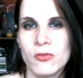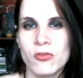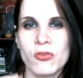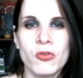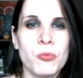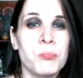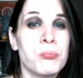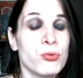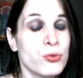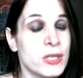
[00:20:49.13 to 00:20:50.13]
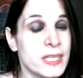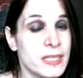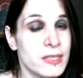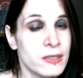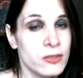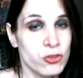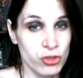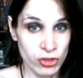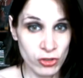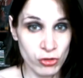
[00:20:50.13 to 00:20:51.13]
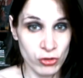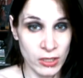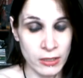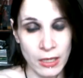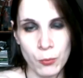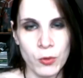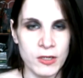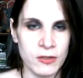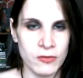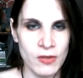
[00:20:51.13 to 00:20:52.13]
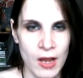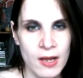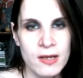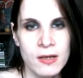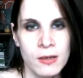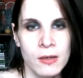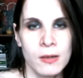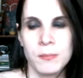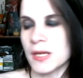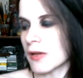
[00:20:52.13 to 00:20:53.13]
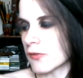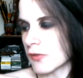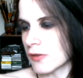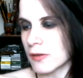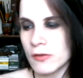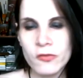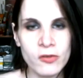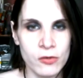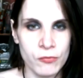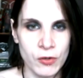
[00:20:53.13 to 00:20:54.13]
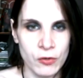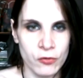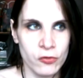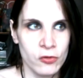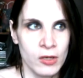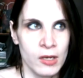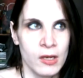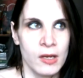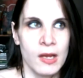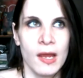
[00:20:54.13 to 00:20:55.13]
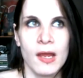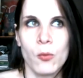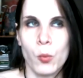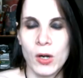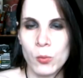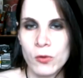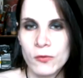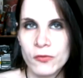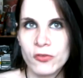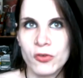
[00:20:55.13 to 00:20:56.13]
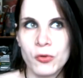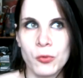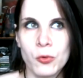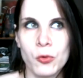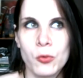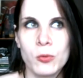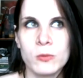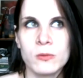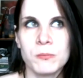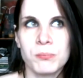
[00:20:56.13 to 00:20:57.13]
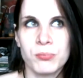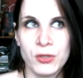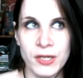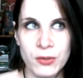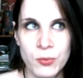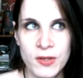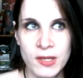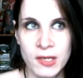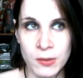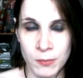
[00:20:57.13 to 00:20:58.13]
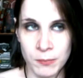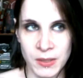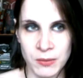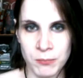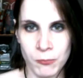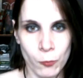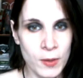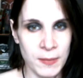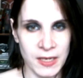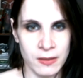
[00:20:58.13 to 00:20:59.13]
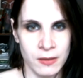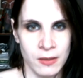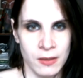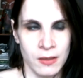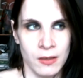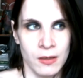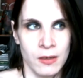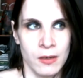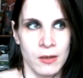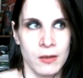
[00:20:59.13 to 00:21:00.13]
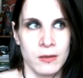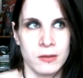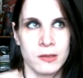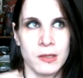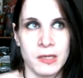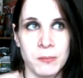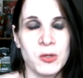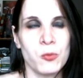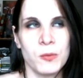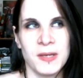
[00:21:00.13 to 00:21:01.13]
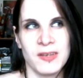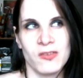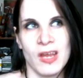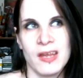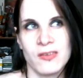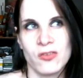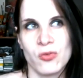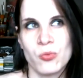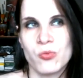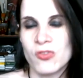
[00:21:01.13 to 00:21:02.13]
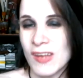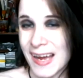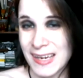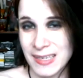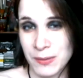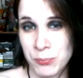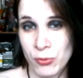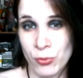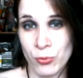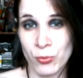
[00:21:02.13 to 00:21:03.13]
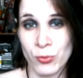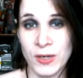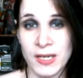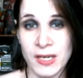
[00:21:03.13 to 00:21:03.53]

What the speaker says: to breed children that wouldn't die. Because in this universe, werewolves who breed with human women, the human women tend to die pretty